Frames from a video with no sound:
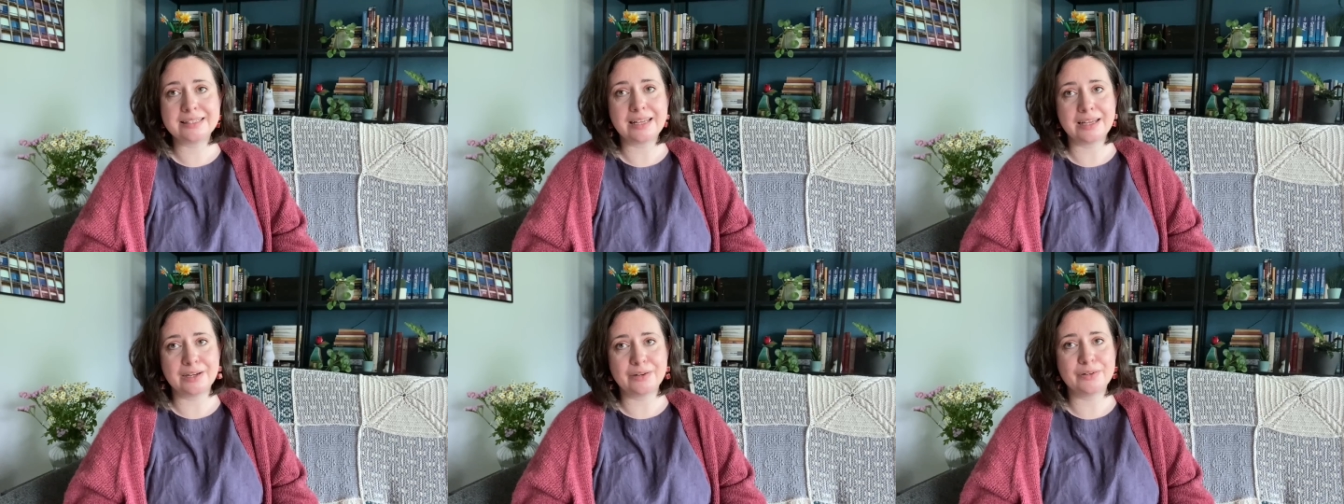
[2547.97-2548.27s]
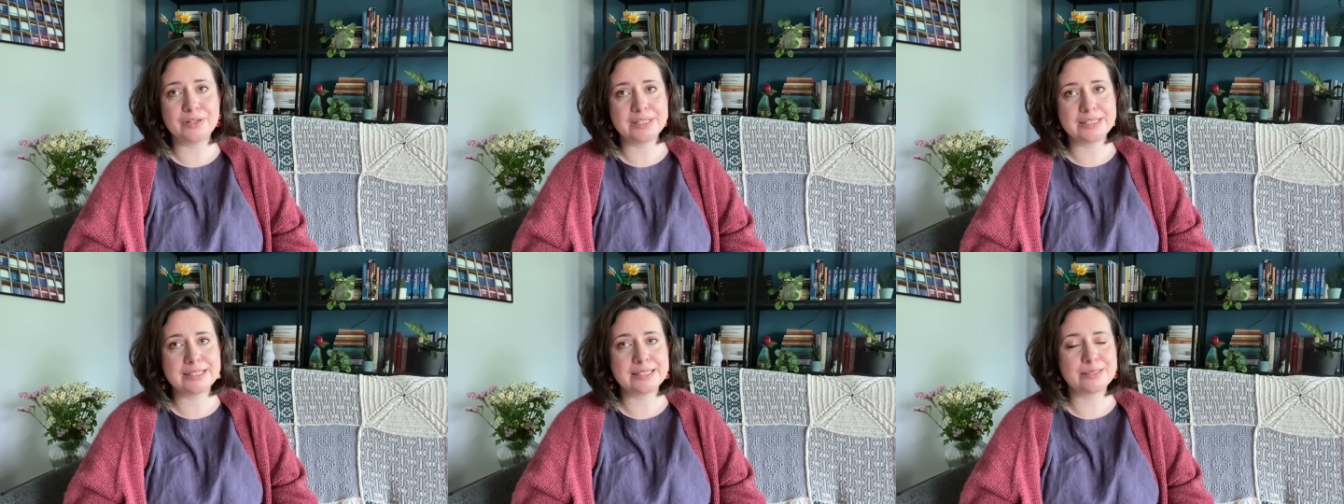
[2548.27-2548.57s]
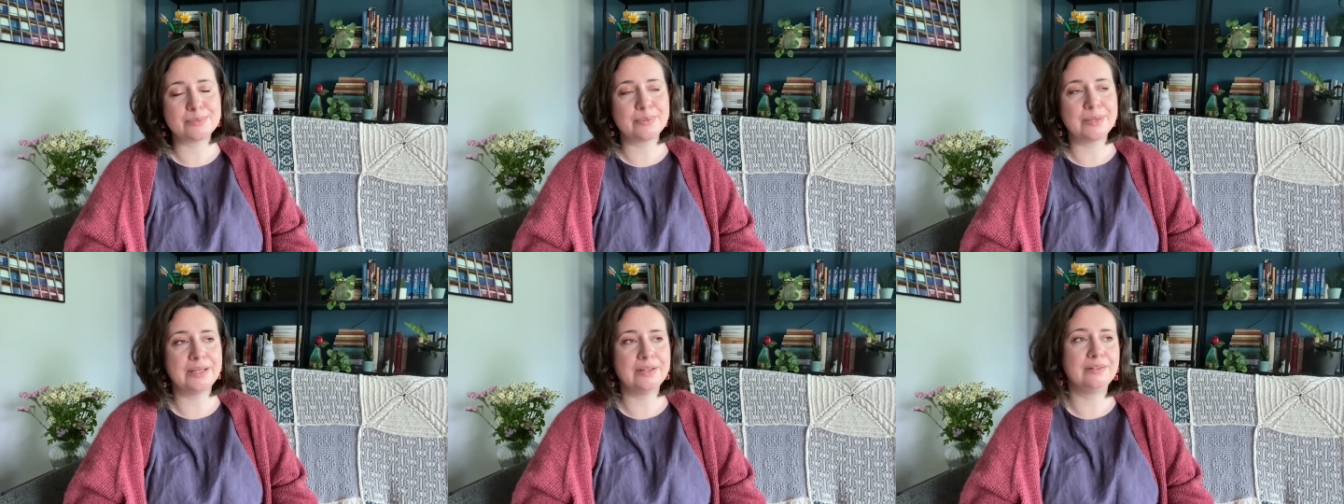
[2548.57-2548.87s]
as
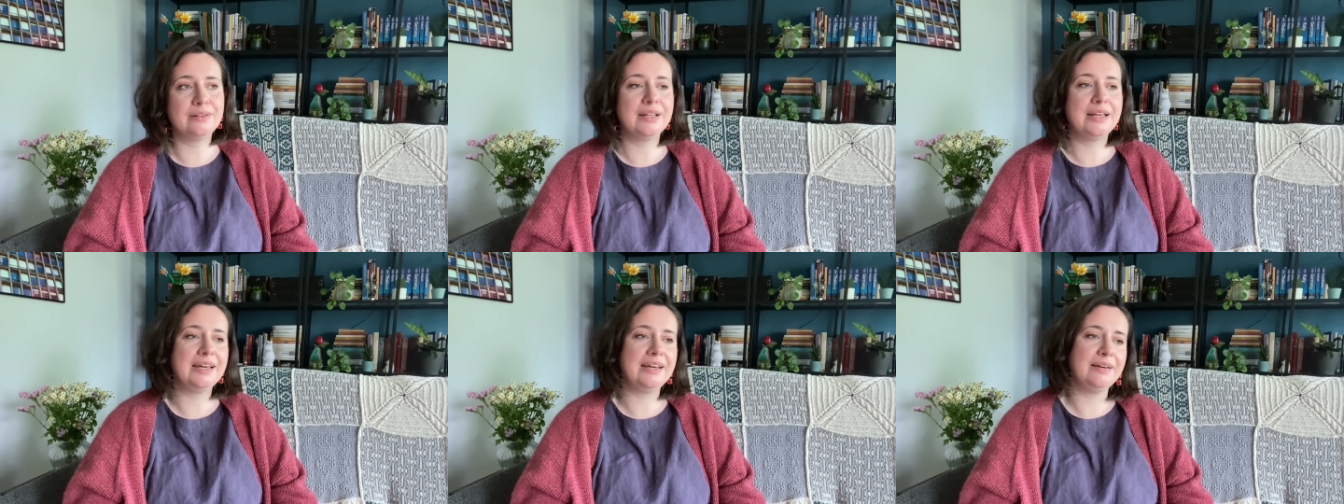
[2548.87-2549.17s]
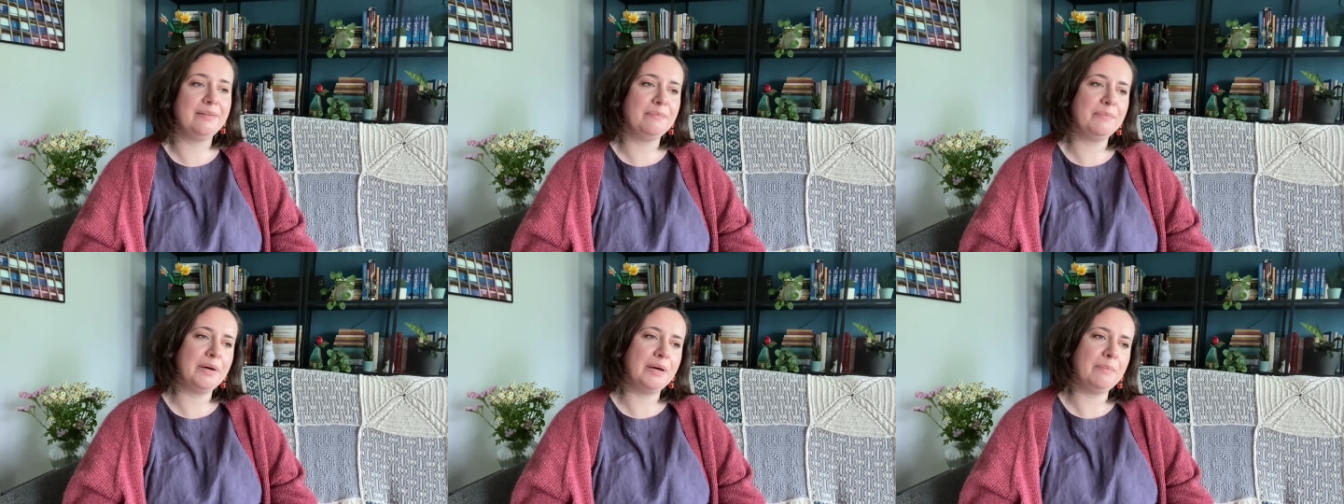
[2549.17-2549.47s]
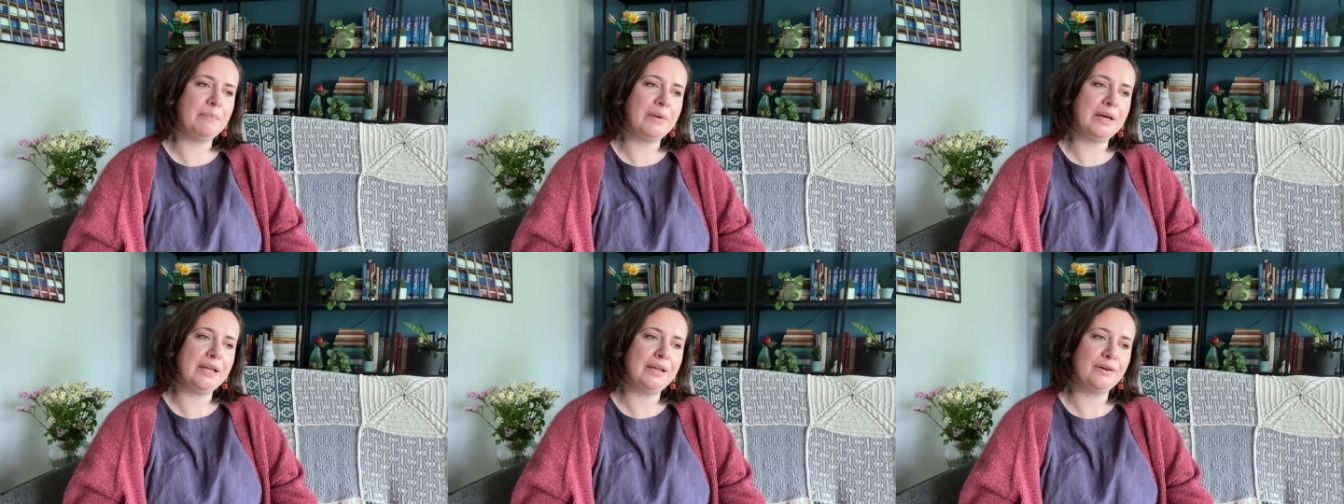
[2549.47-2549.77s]
well at
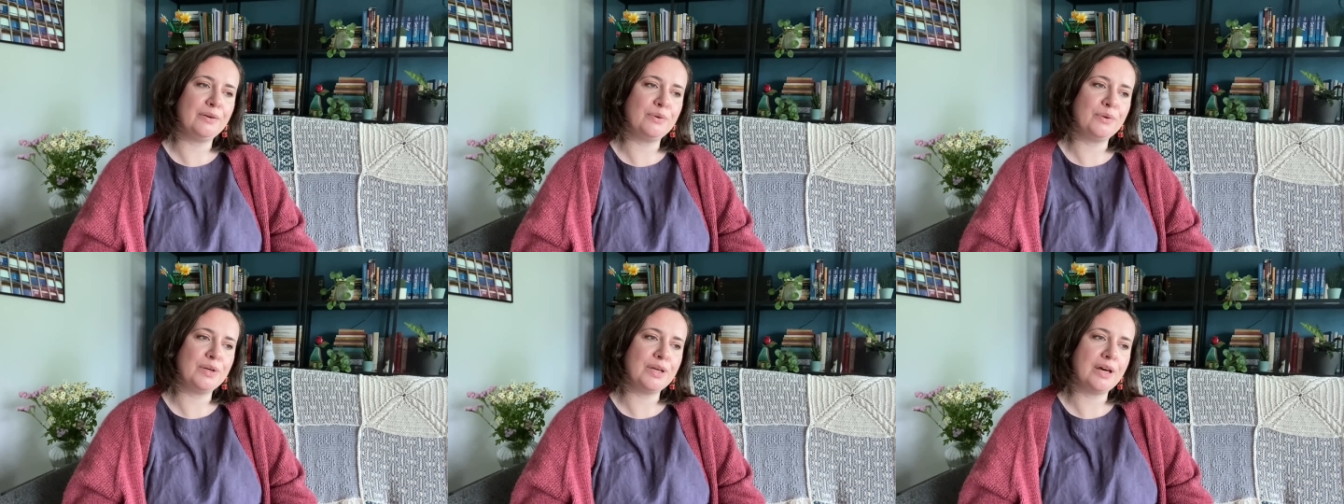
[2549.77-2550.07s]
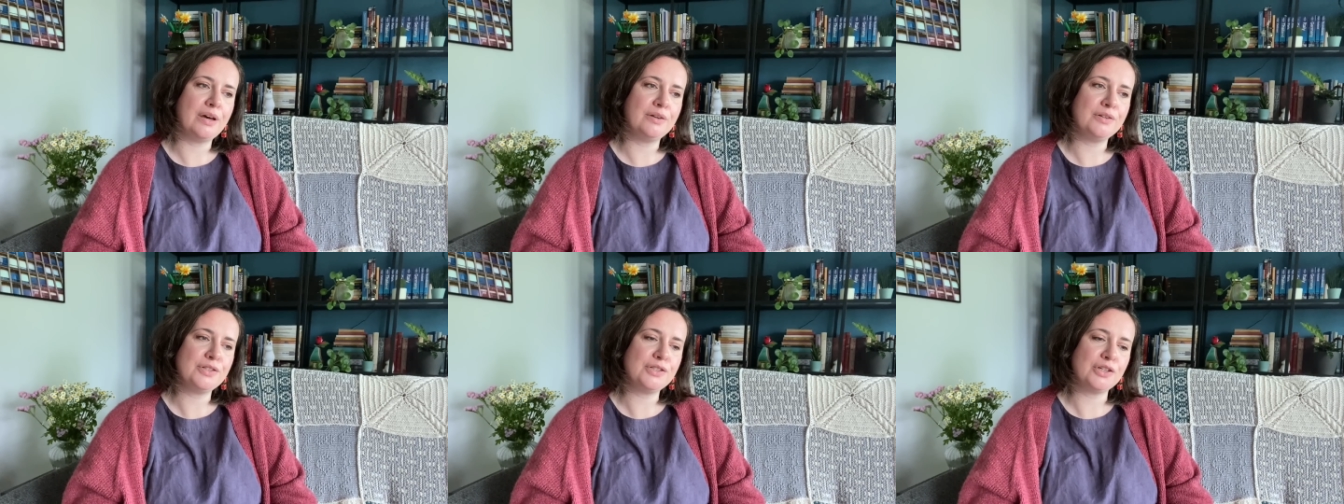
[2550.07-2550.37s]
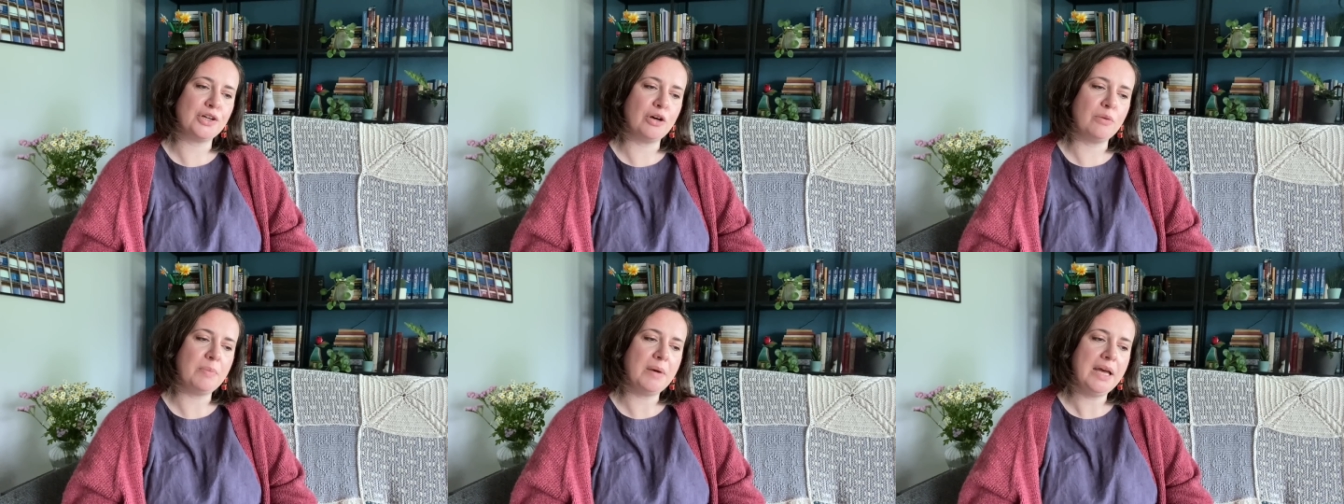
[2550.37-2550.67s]
my local yarn
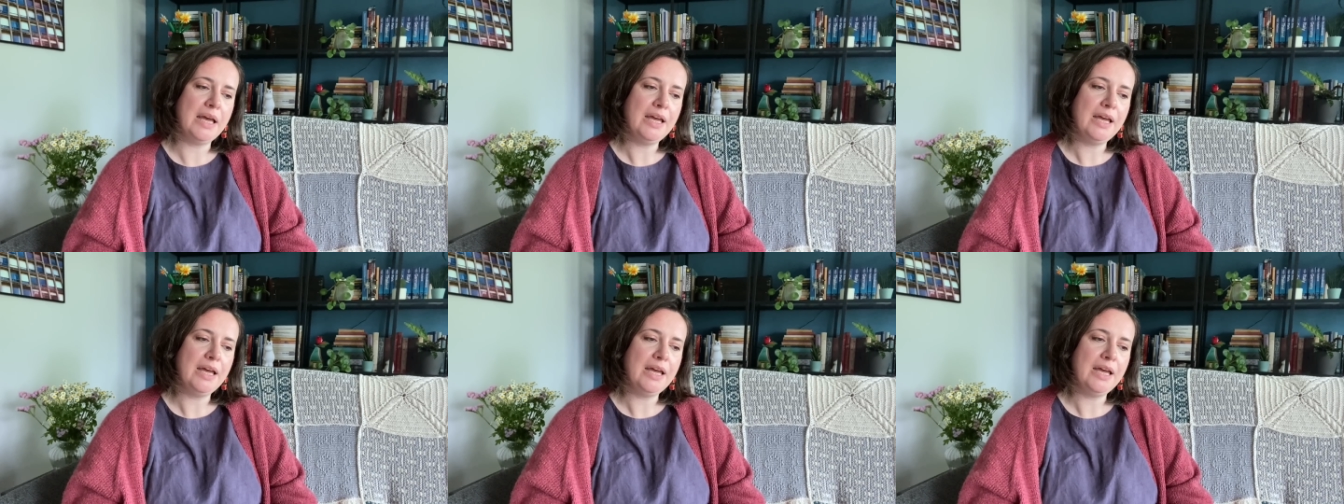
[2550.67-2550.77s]
shop.